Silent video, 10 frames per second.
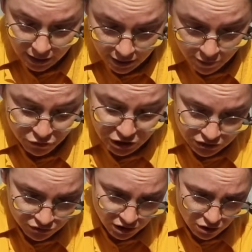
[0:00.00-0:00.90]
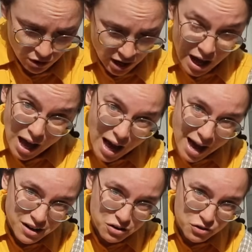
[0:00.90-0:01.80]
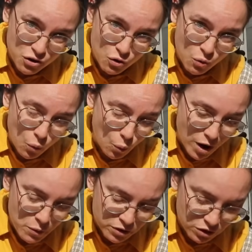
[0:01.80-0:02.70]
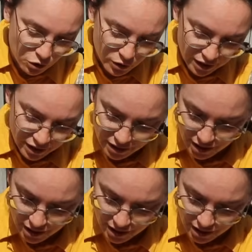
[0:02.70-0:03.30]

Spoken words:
for this video, I don't know where we're going.